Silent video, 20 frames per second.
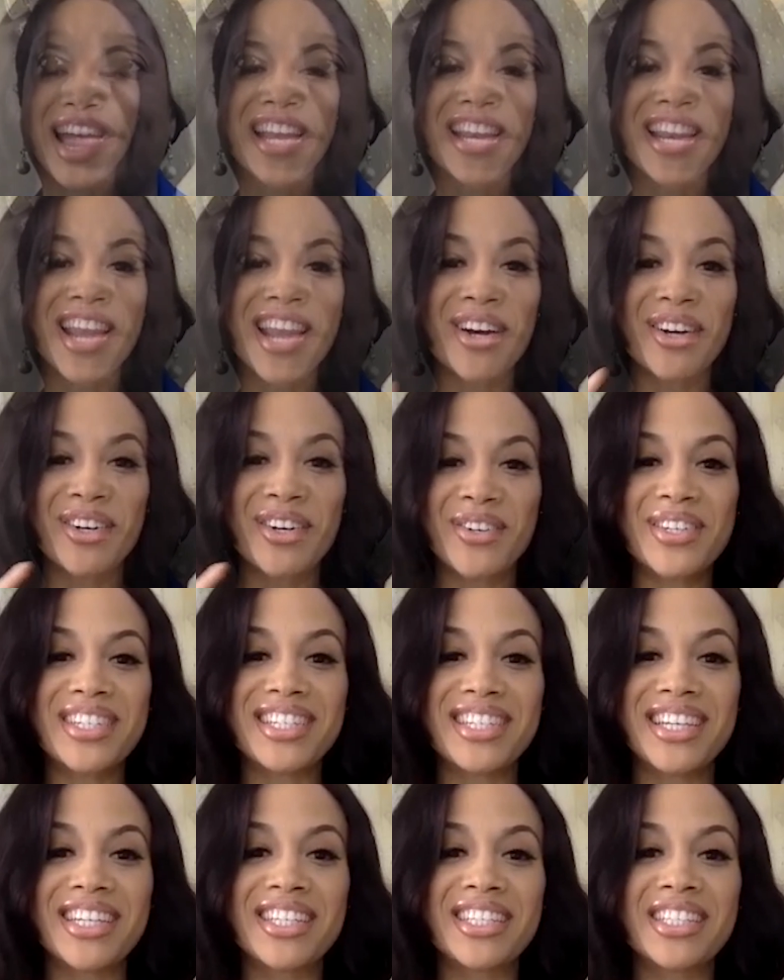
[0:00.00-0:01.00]
Now,
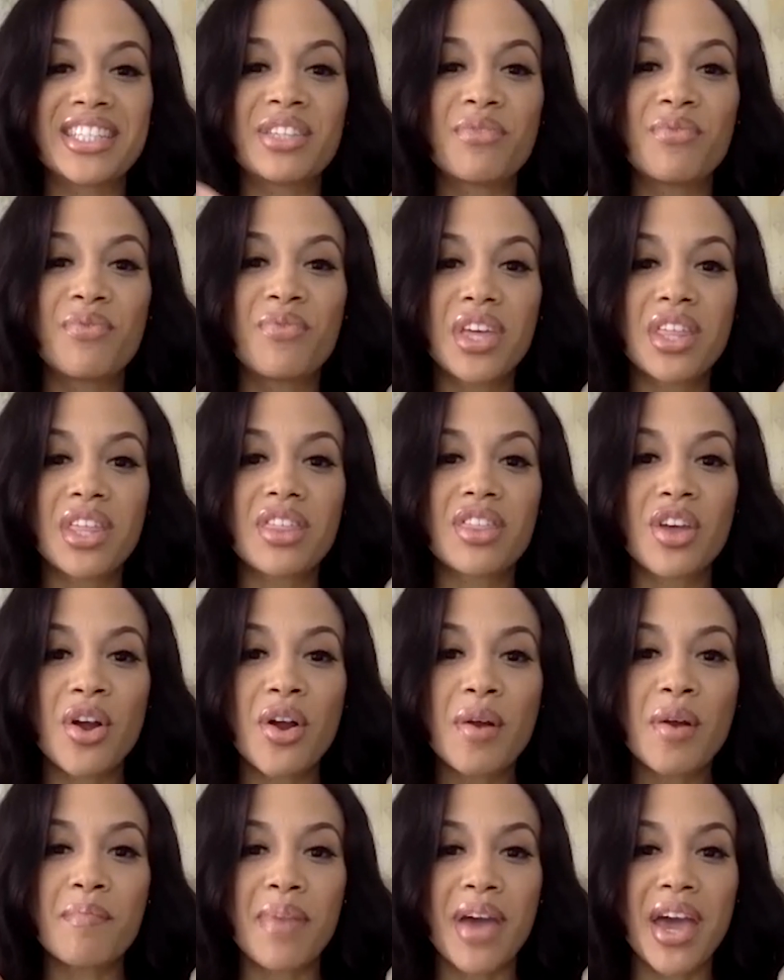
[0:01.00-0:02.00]
does Fifth
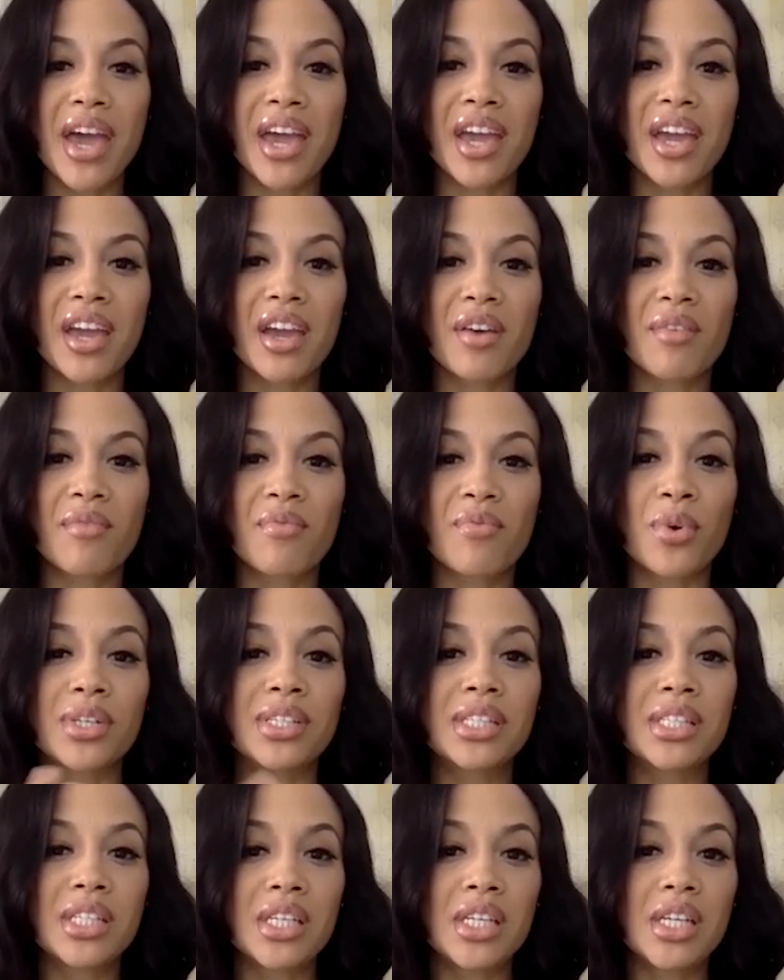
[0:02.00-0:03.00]
Third Bank
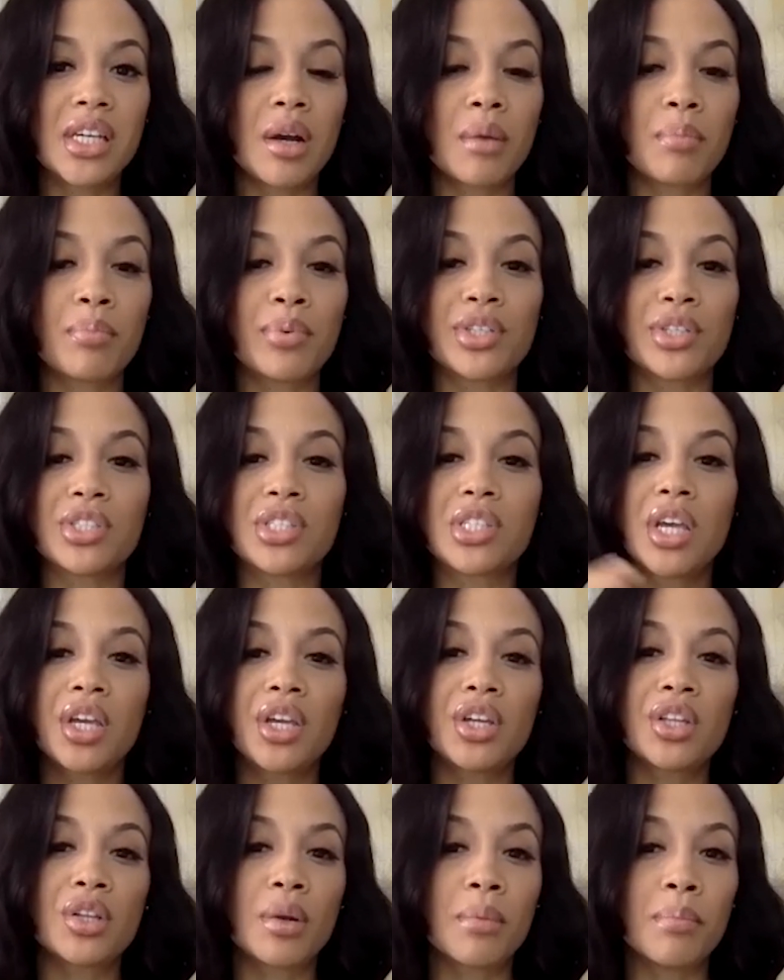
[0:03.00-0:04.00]
foresee a
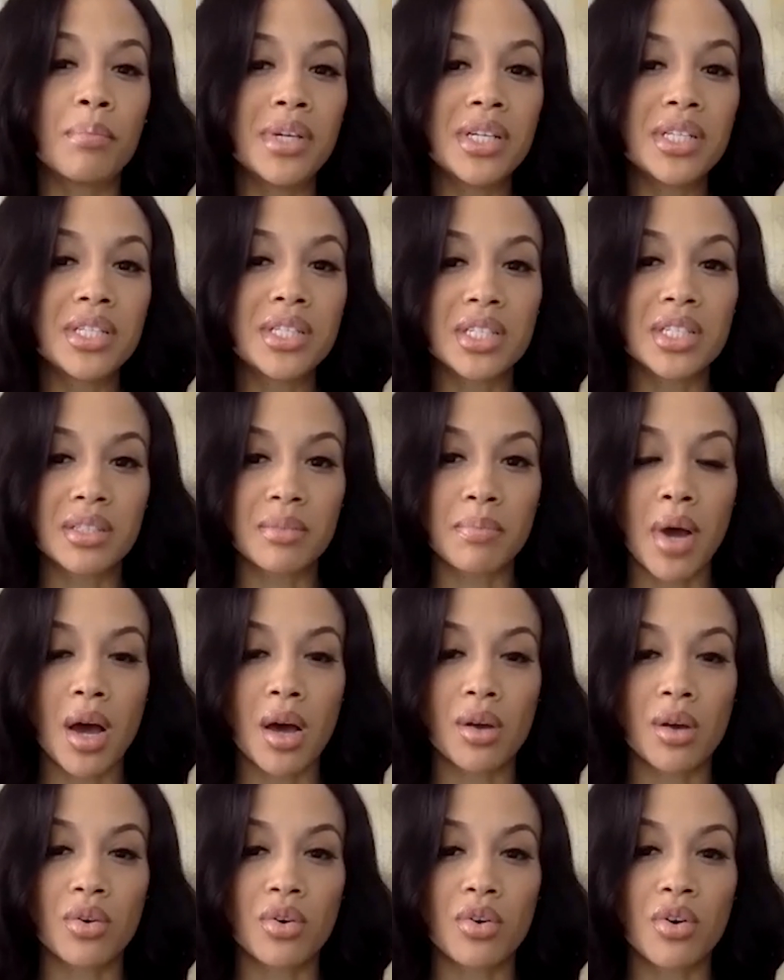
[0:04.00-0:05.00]
particular business
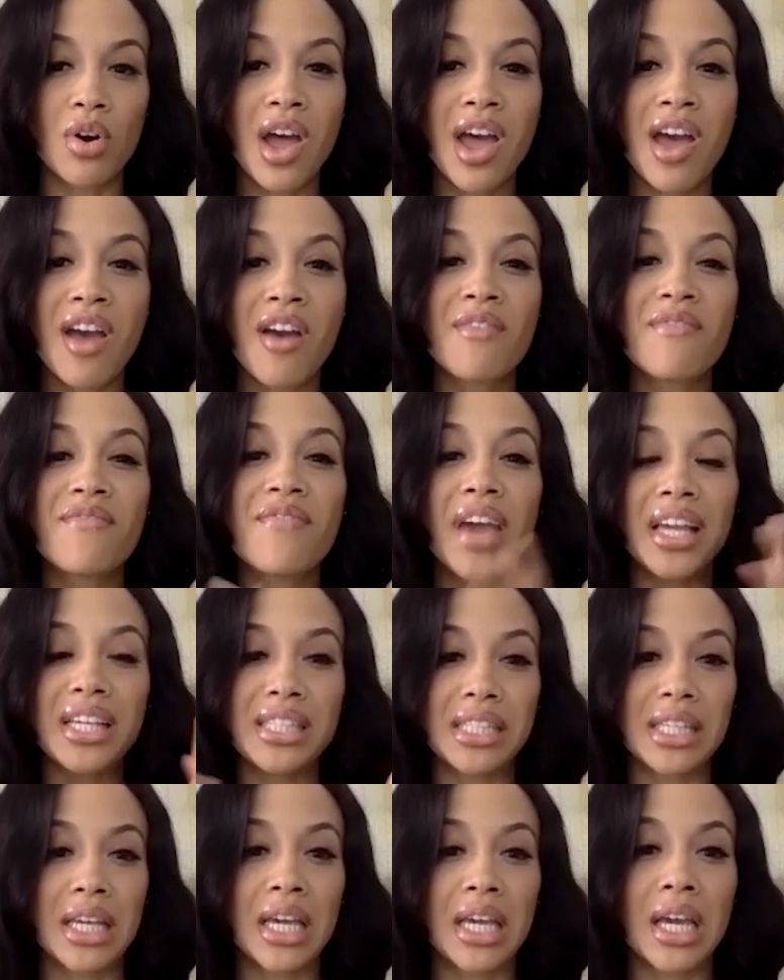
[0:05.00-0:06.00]
model
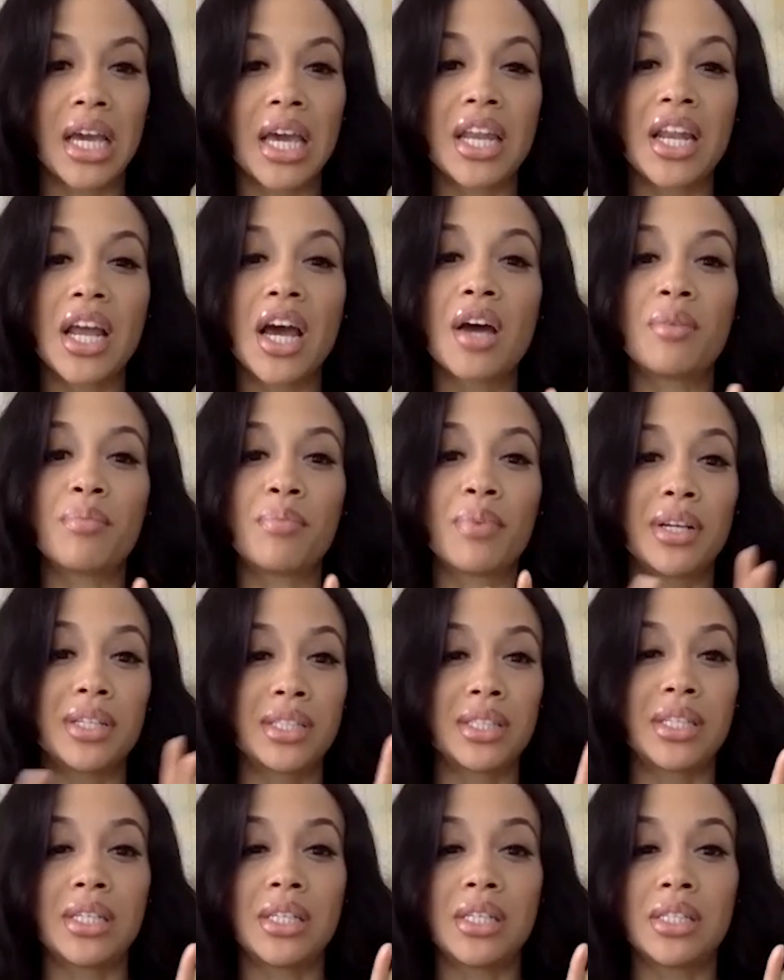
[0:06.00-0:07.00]
facing an
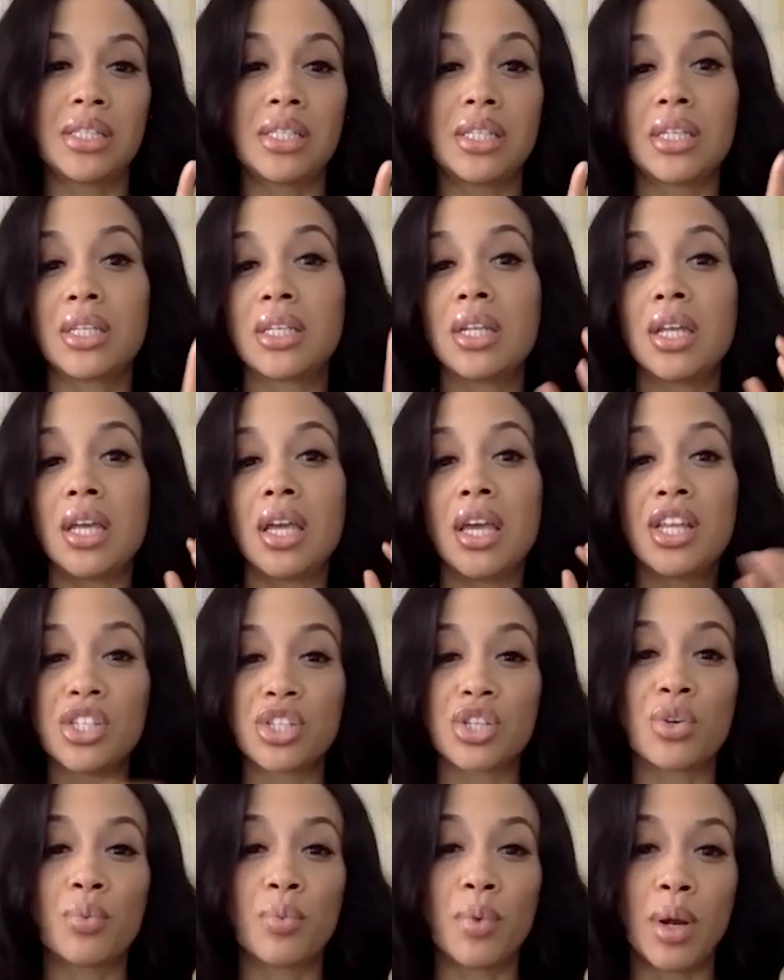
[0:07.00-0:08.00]
unprecedented
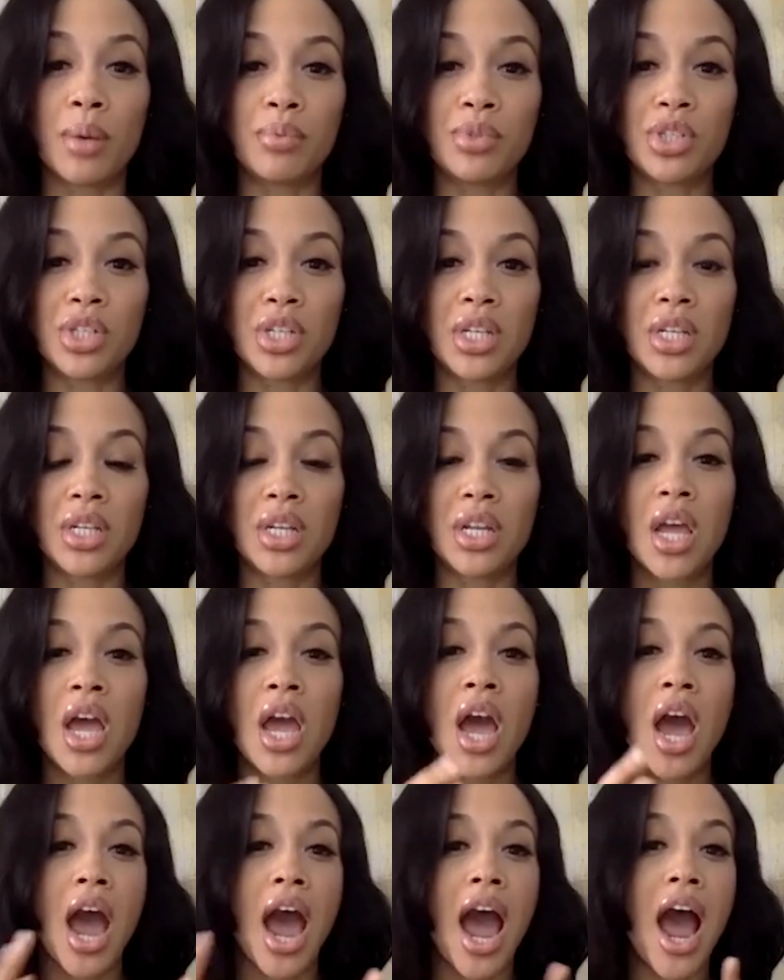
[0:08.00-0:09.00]
interruption?
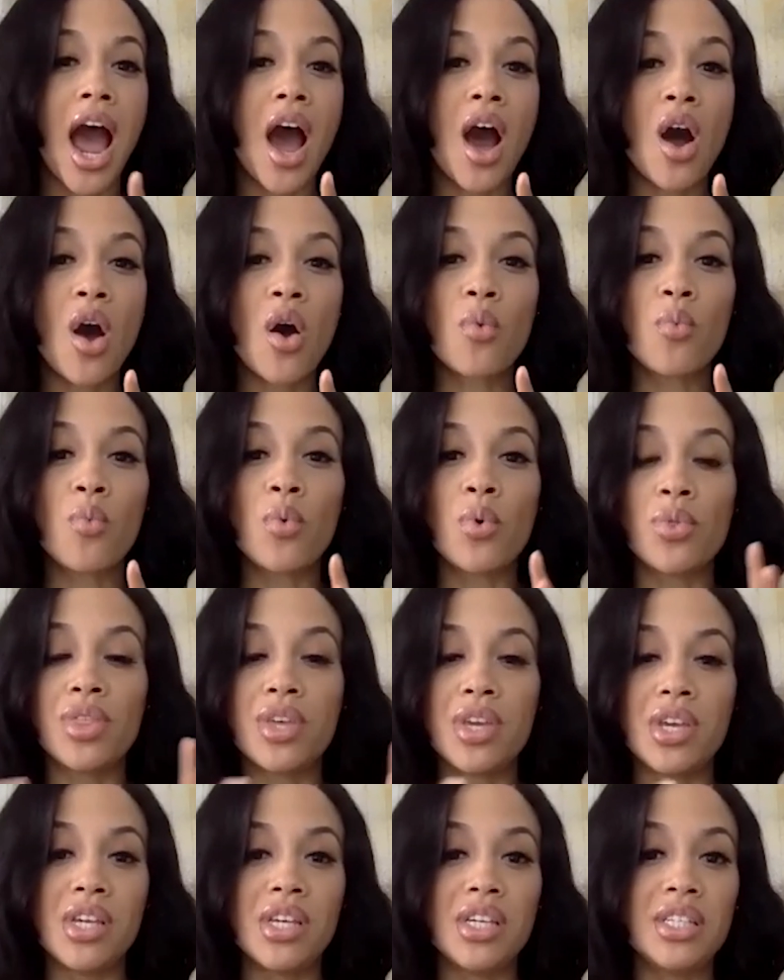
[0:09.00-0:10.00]
How will
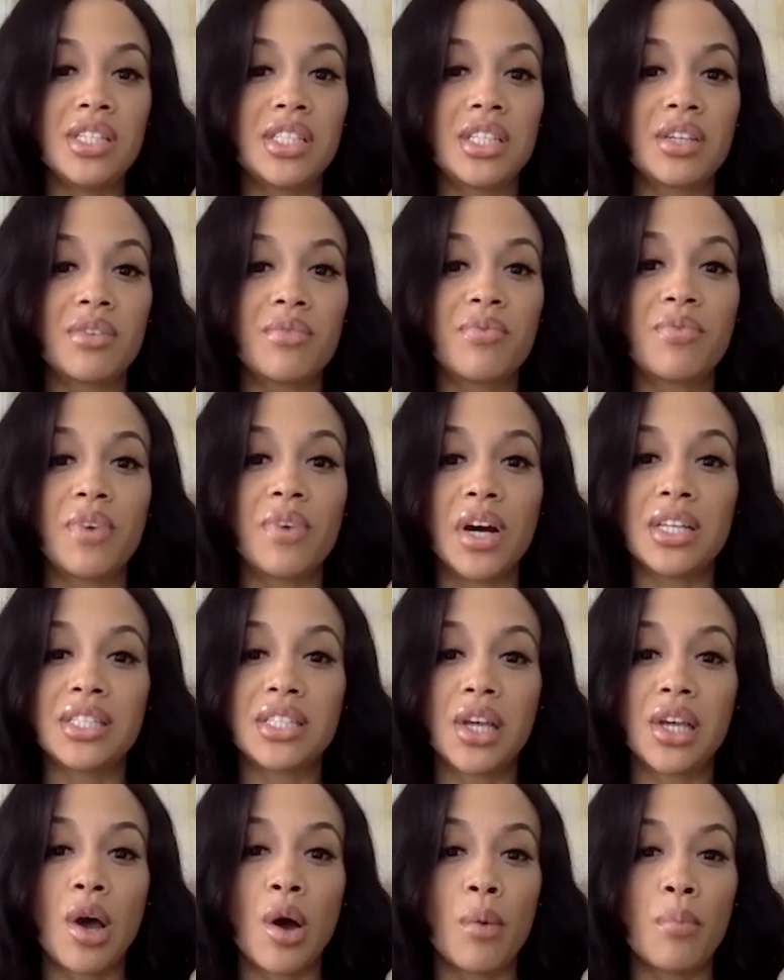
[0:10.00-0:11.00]
these funds
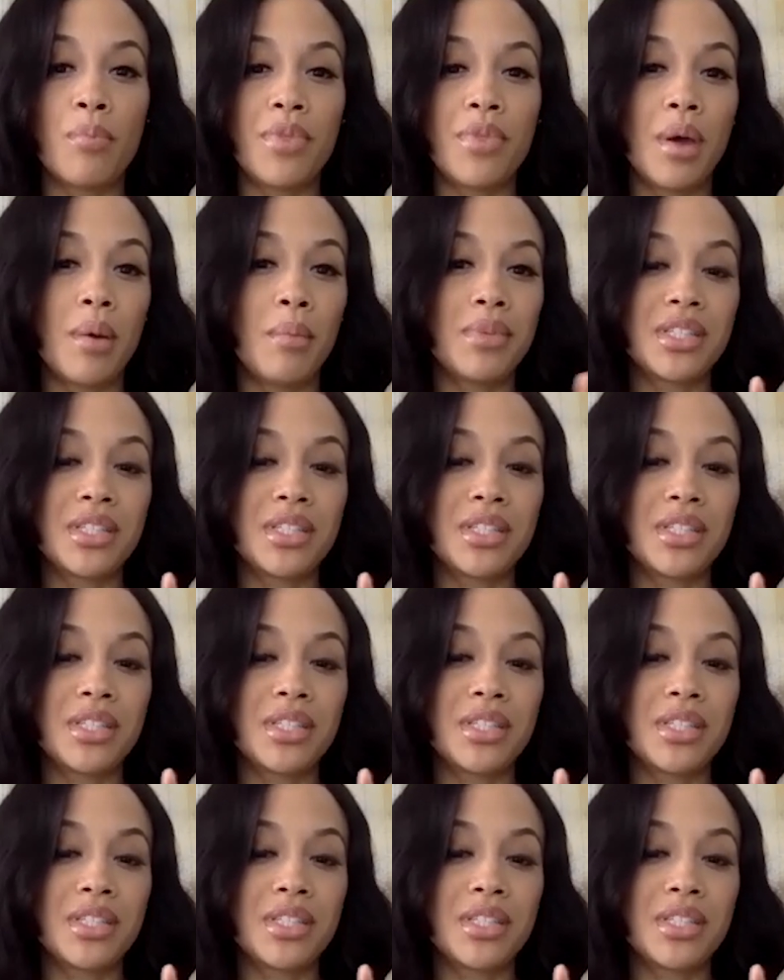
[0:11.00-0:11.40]
help them?